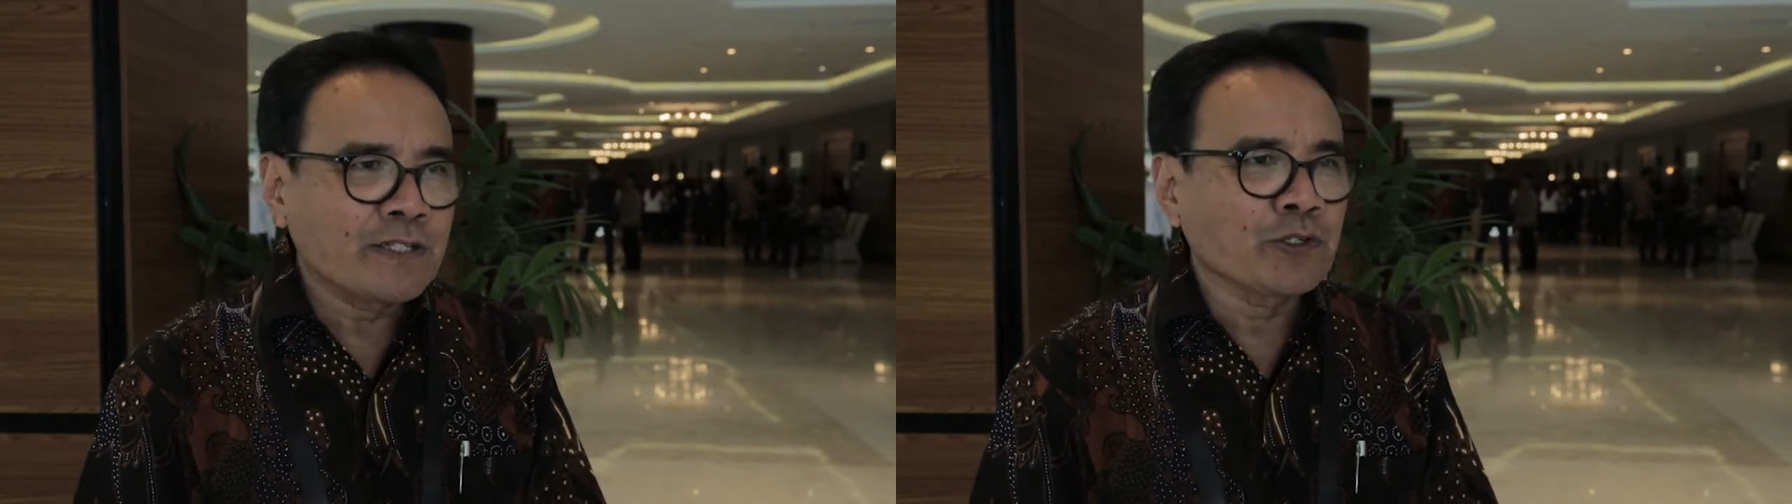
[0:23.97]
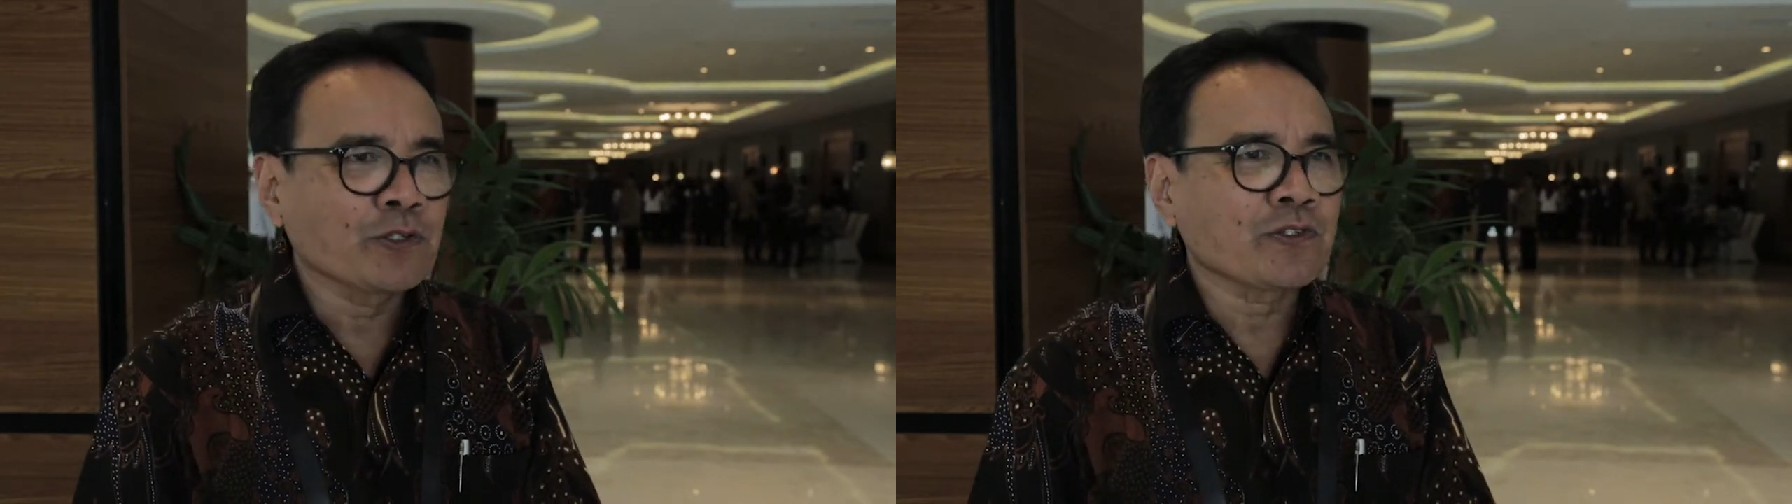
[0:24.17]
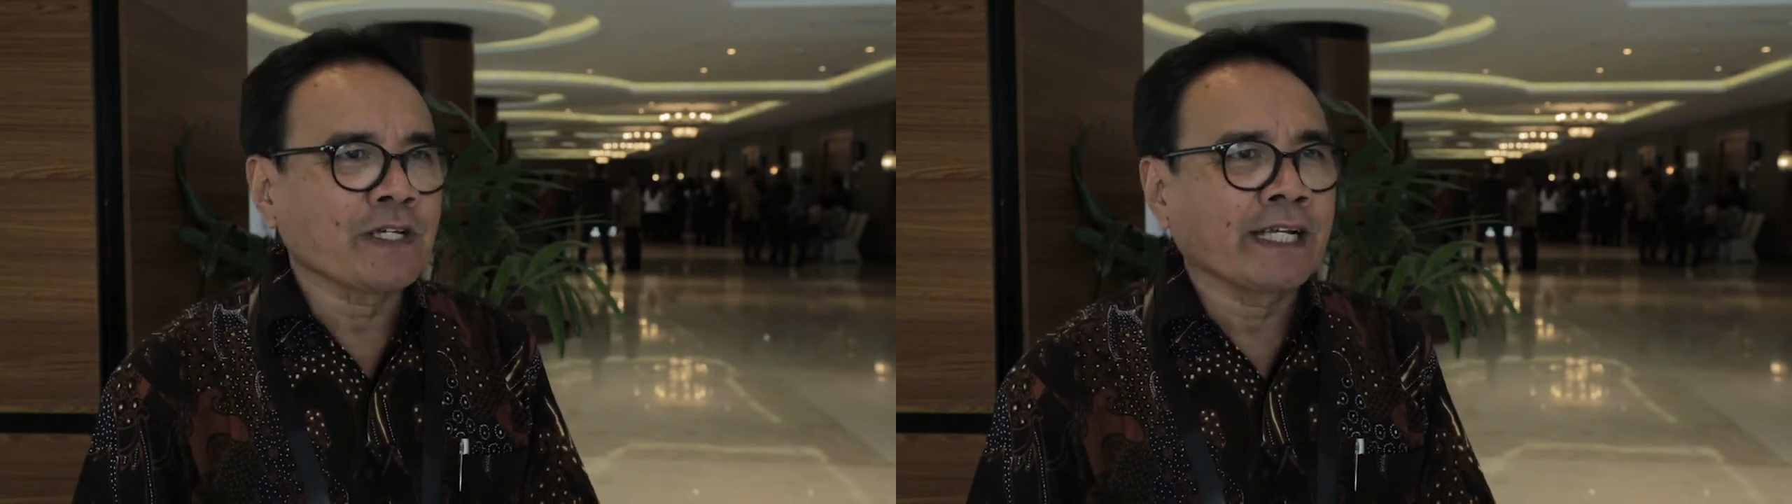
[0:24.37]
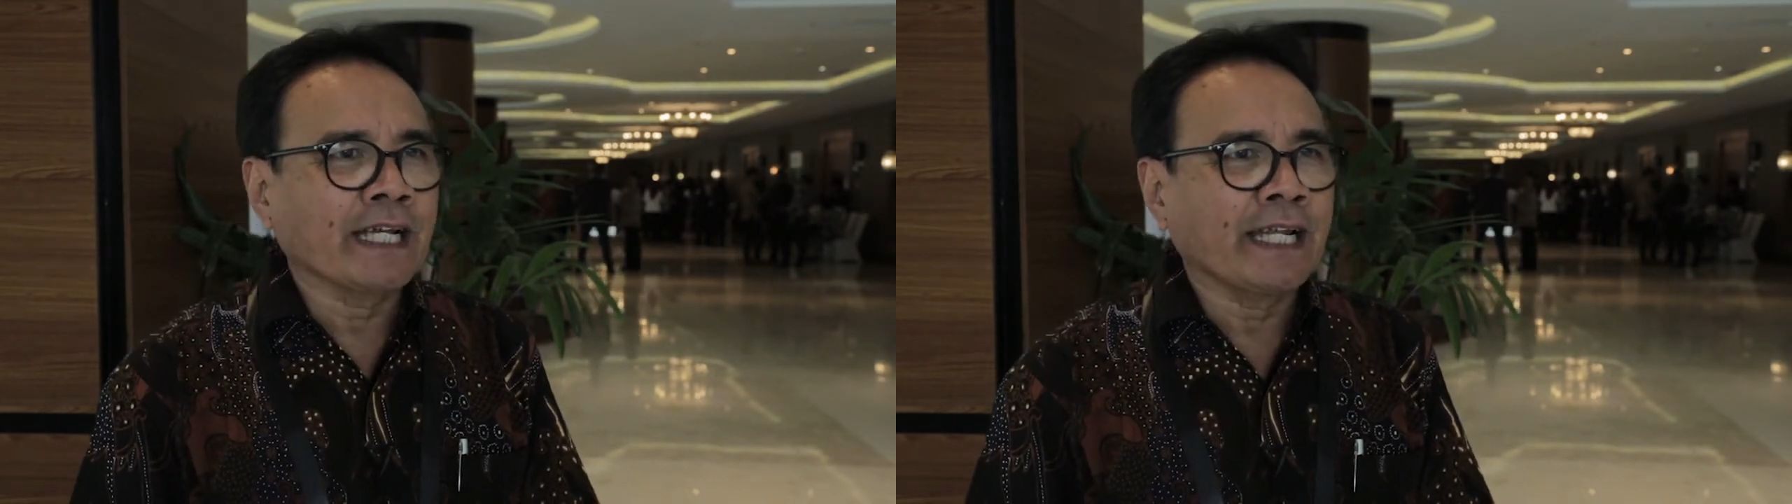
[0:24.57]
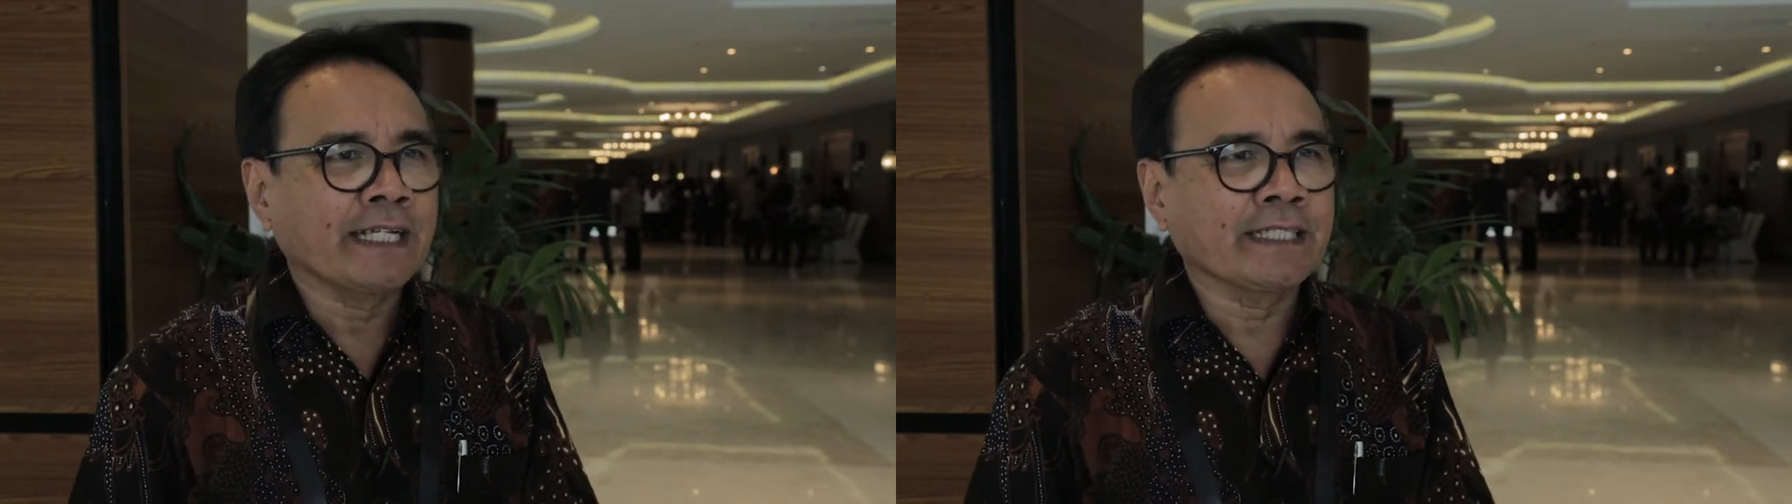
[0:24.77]
issues are
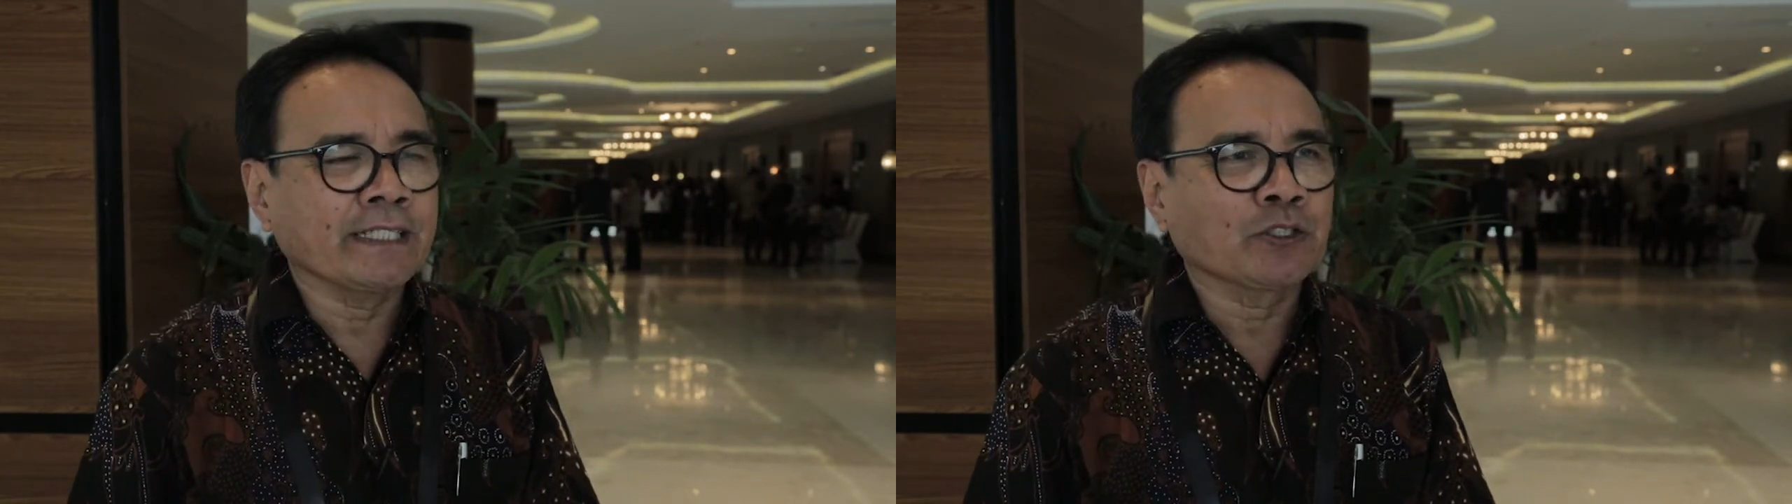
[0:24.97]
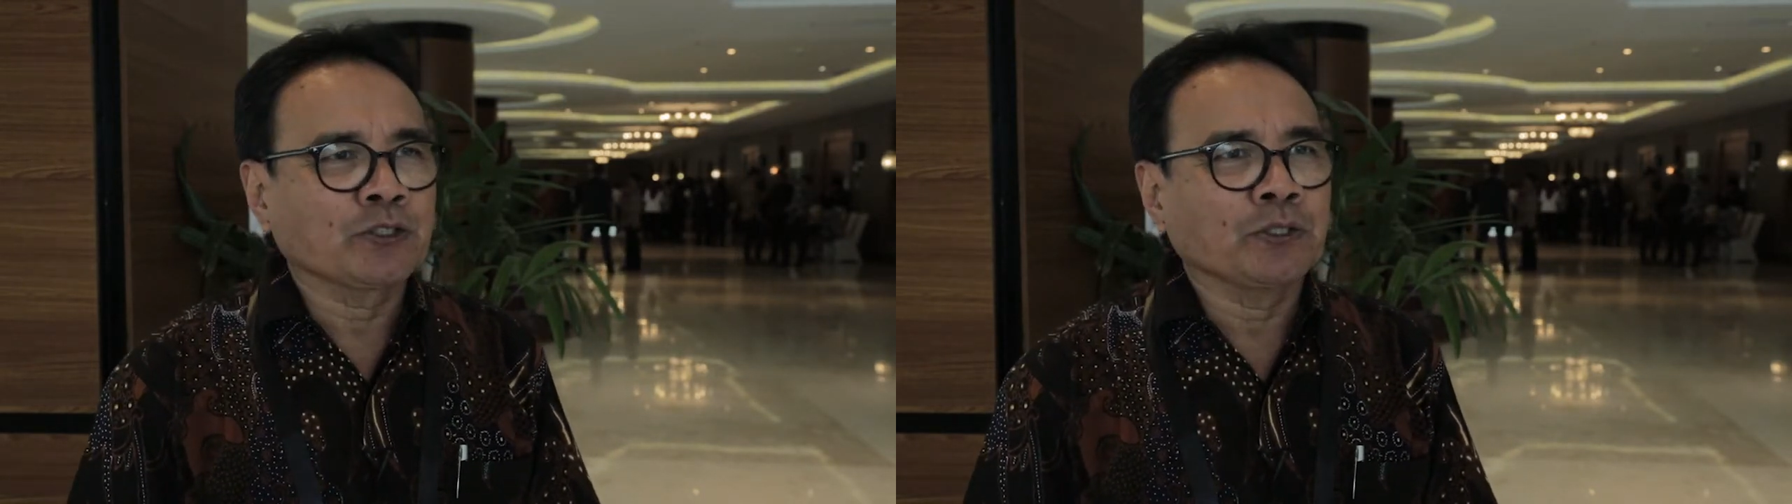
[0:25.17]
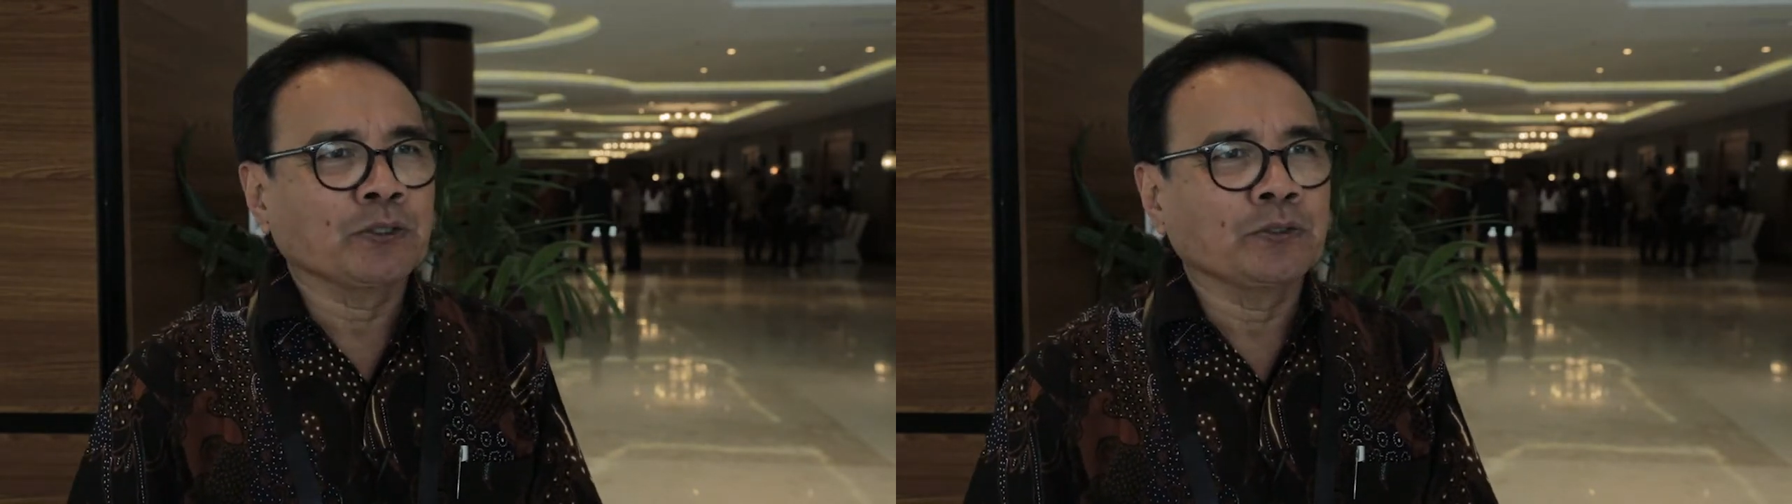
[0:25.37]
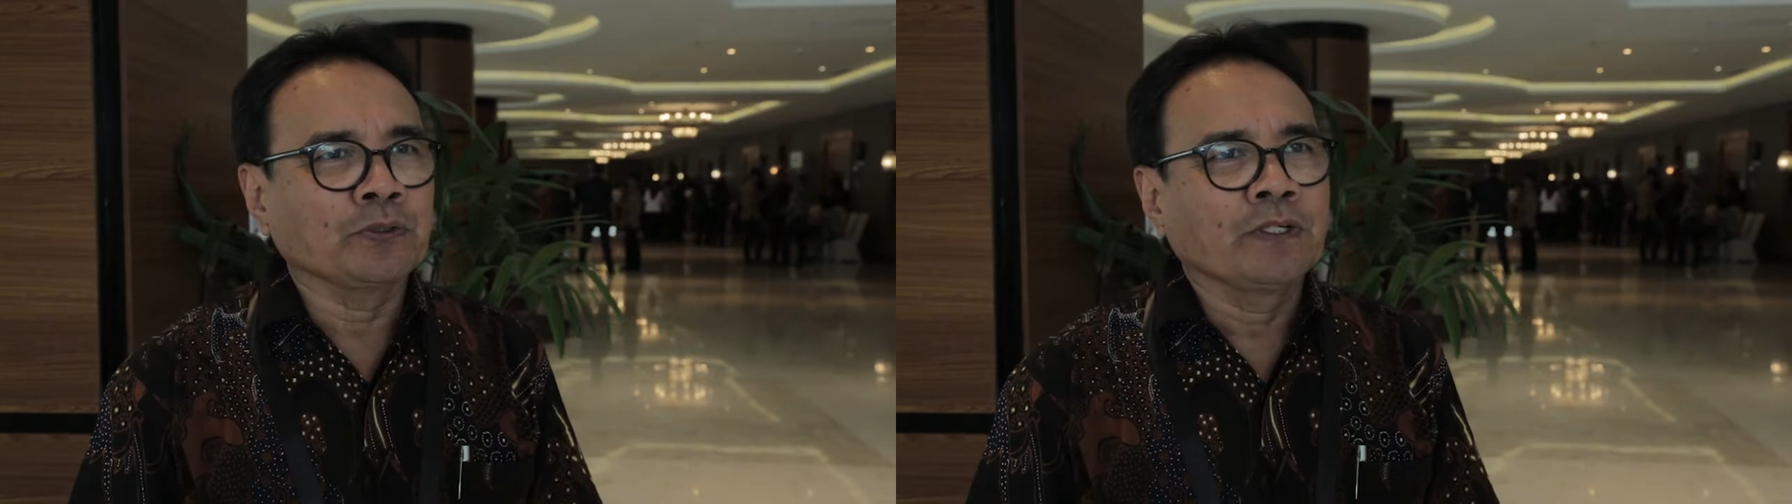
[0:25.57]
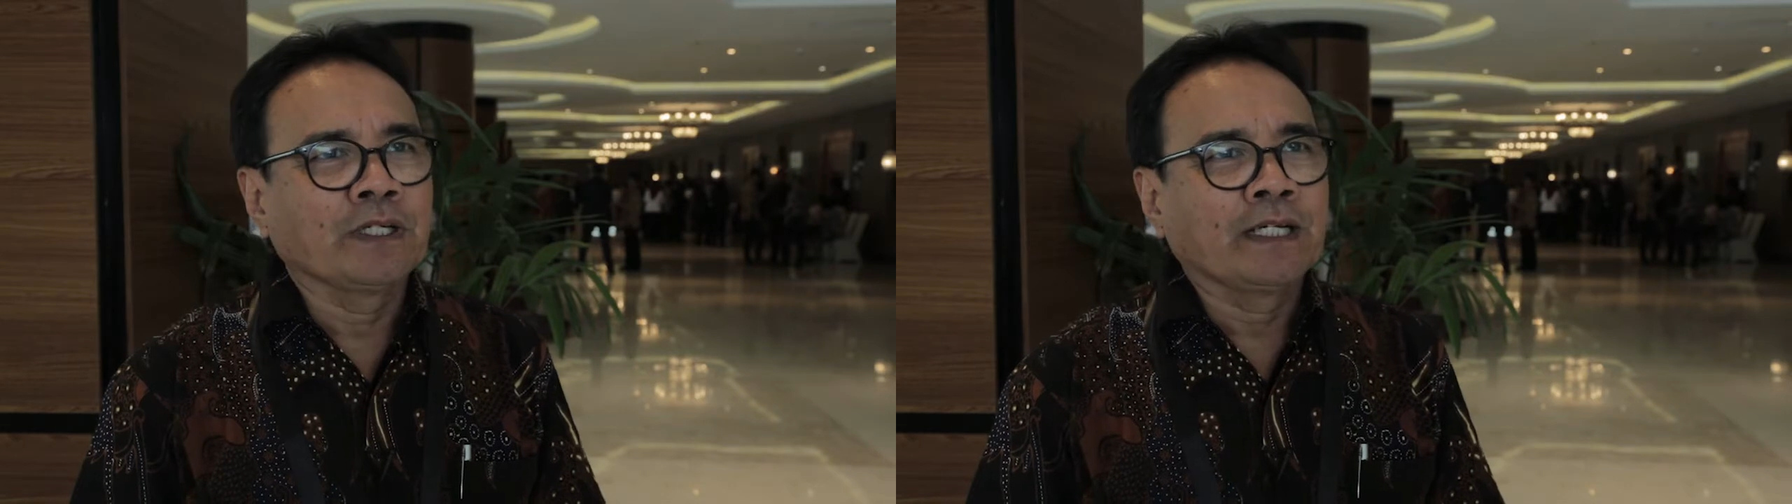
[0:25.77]
related to